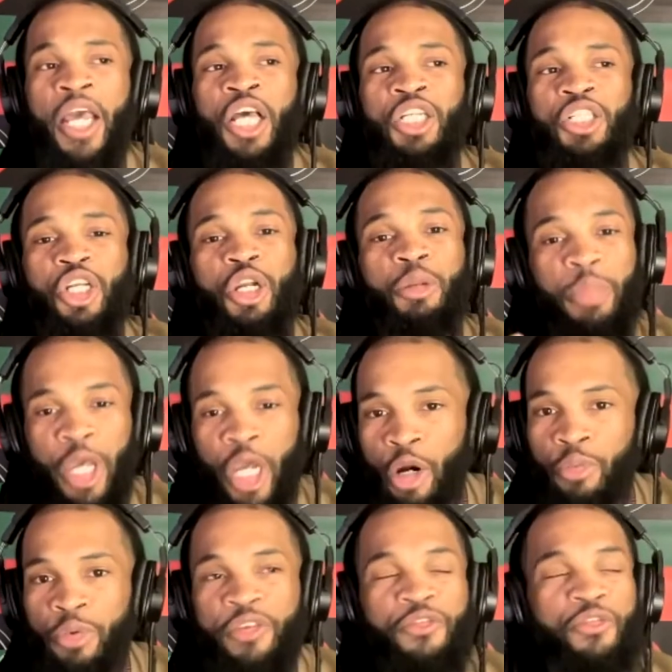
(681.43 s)
So the bail
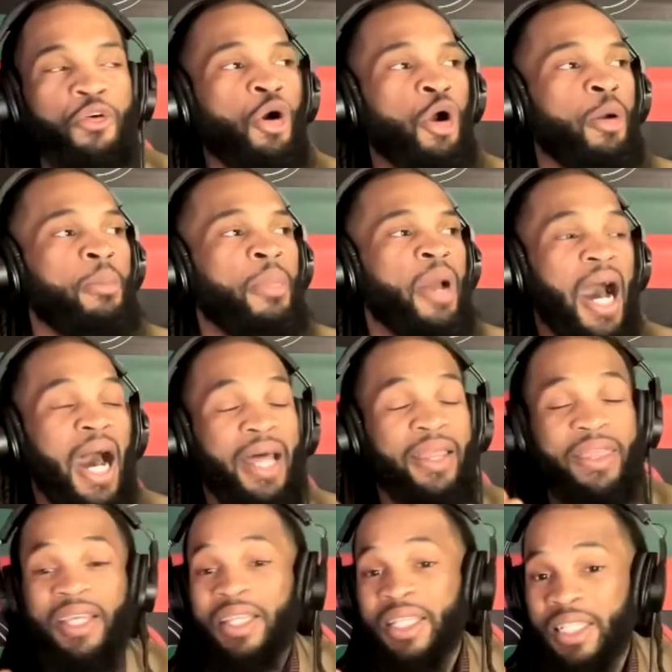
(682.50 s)
reform, I
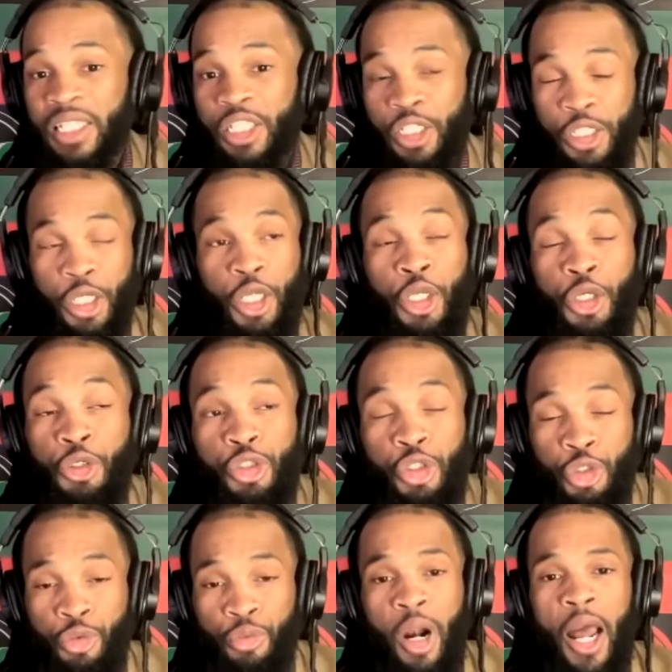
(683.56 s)
think this is a huge
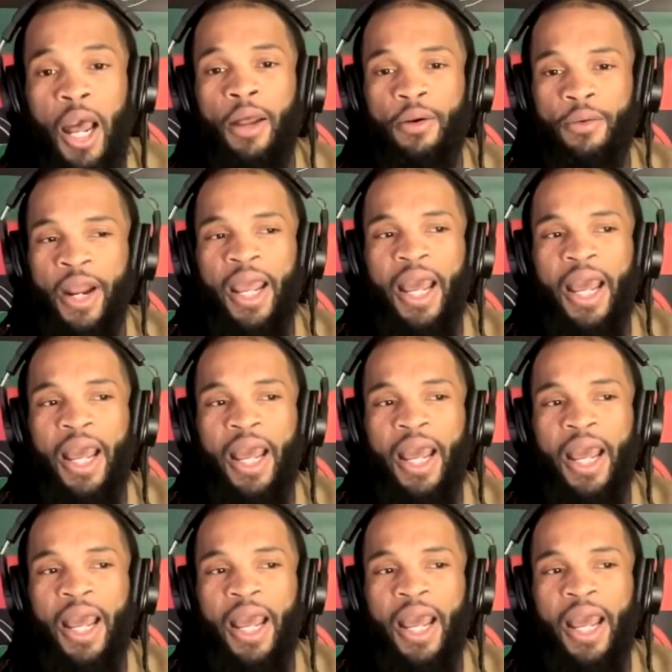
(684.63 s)
hurrah, right?